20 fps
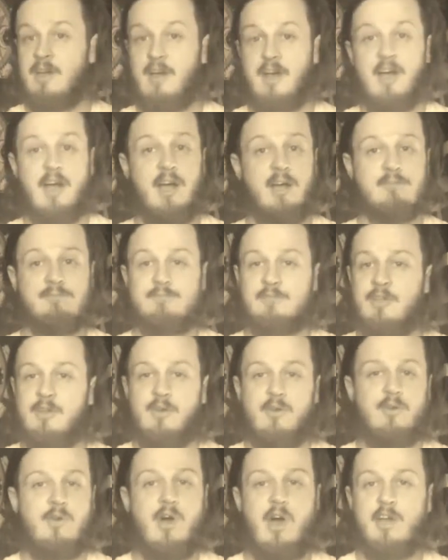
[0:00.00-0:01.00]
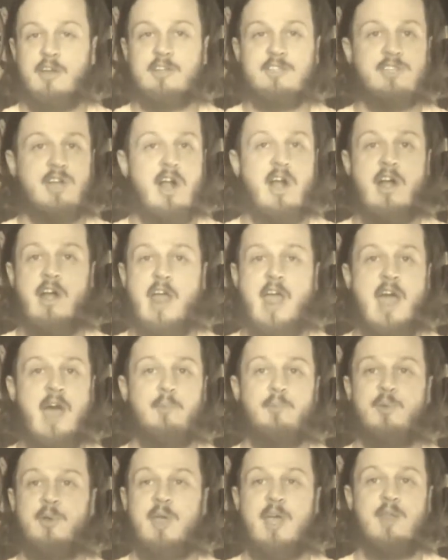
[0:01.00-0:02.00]
raw guitar,
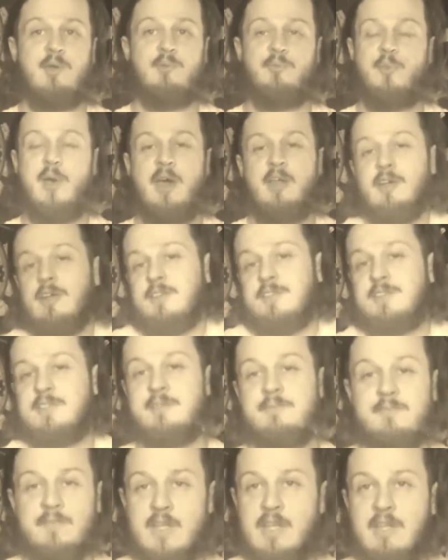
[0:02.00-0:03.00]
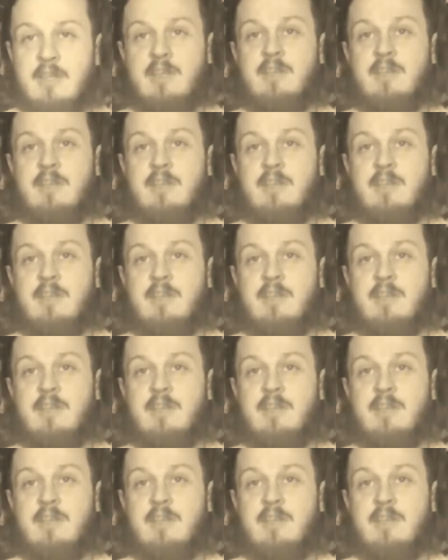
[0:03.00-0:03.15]
amp, and pedals.